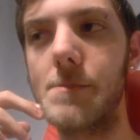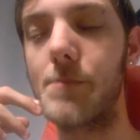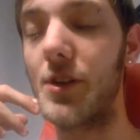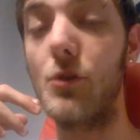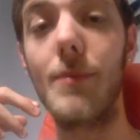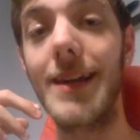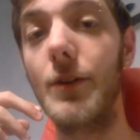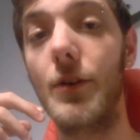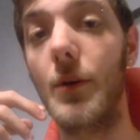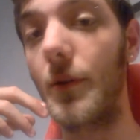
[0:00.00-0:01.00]
But you may
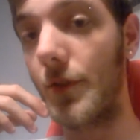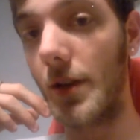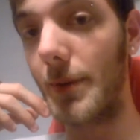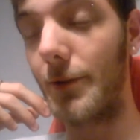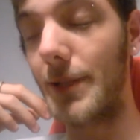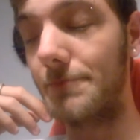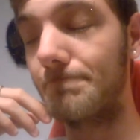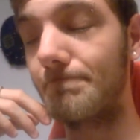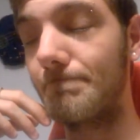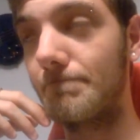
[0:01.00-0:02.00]
not know everything about me,
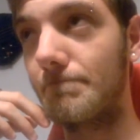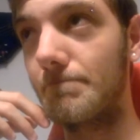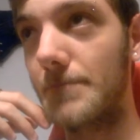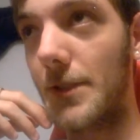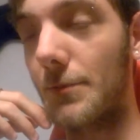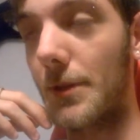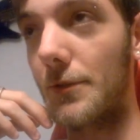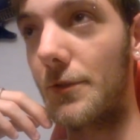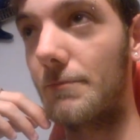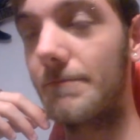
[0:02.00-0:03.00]
I
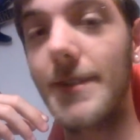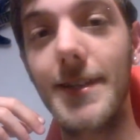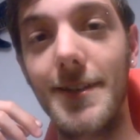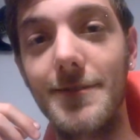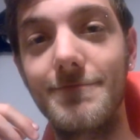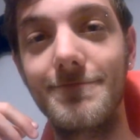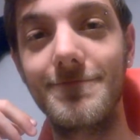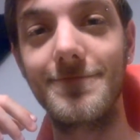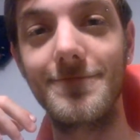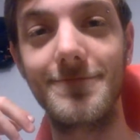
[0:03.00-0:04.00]
suppose. There you go.
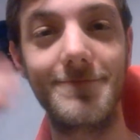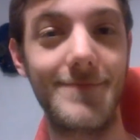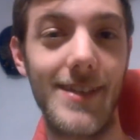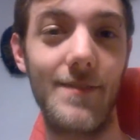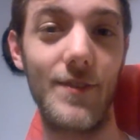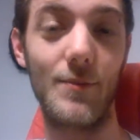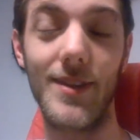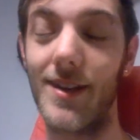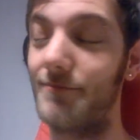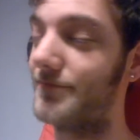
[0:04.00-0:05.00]
Have fun with
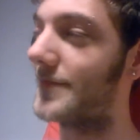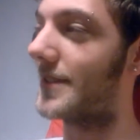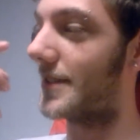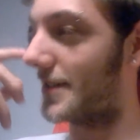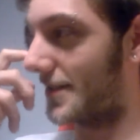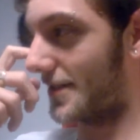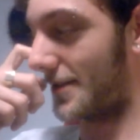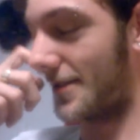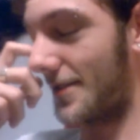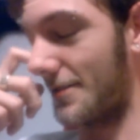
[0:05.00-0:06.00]
that.
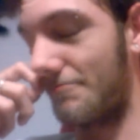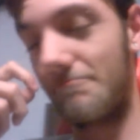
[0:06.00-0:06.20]
Yeah.